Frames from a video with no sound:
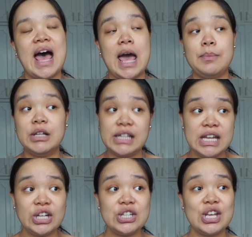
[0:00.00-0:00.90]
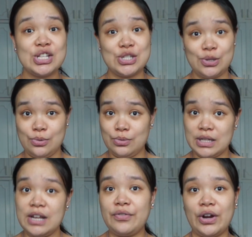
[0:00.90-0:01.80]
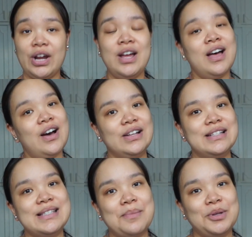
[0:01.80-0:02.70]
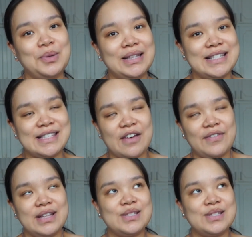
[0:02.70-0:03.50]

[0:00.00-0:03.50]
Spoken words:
I'm cleared to deliver on December 27.